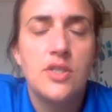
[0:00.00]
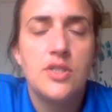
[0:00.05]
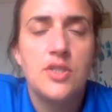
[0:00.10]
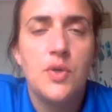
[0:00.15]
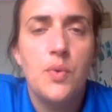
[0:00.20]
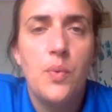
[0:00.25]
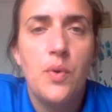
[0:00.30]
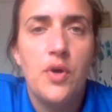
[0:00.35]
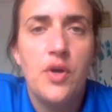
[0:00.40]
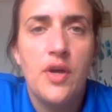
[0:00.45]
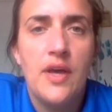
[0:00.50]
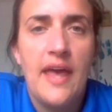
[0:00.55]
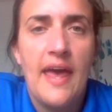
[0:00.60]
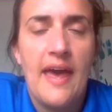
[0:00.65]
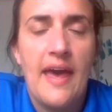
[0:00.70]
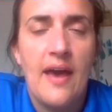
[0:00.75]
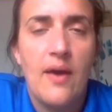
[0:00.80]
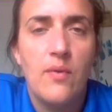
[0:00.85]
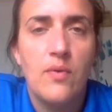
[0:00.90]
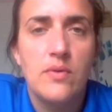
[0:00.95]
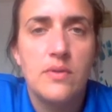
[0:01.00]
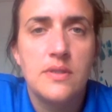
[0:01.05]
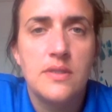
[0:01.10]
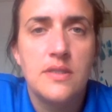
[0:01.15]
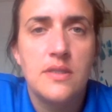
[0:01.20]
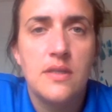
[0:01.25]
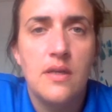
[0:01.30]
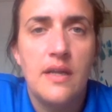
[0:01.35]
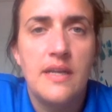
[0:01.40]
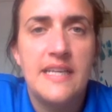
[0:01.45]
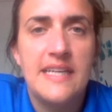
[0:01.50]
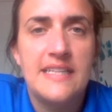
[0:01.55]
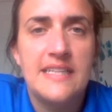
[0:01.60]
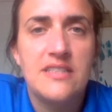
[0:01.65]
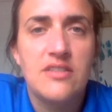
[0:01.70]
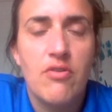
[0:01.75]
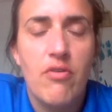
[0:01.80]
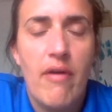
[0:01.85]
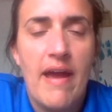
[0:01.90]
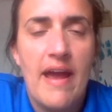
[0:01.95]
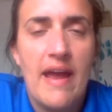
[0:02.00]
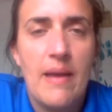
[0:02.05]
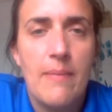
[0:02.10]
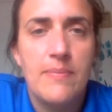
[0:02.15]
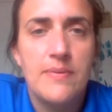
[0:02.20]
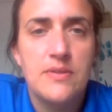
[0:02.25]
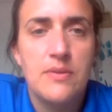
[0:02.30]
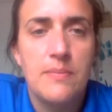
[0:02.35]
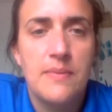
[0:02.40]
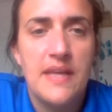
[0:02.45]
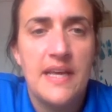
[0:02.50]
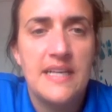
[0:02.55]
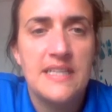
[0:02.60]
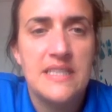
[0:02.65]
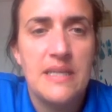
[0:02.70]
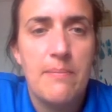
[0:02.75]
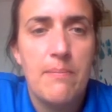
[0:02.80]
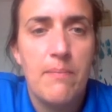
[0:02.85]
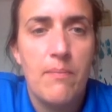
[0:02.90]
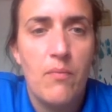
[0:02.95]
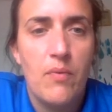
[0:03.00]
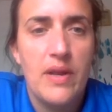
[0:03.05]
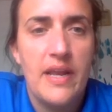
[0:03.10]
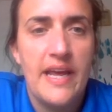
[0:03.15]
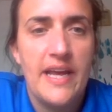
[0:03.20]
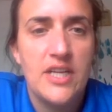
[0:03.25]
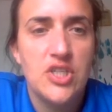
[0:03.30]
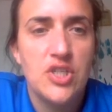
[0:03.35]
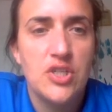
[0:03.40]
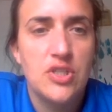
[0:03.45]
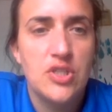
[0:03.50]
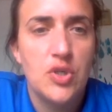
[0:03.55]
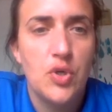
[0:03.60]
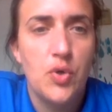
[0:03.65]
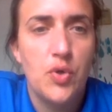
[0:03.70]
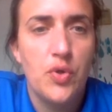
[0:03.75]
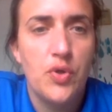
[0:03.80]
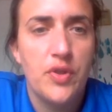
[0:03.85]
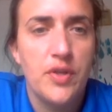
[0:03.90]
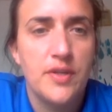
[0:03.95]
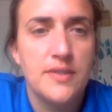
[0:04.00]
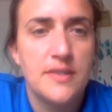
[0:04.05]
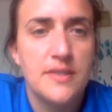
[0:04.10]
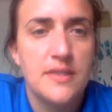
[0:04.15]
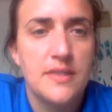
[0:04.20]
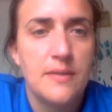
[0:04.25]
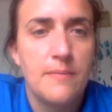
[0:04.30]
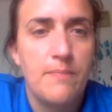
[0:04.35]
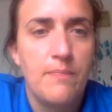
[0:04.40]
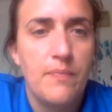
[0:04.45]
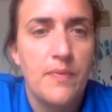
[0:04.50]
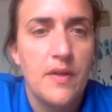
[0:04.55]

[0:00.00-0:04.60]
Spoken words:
to work out and describe some things in relation to others.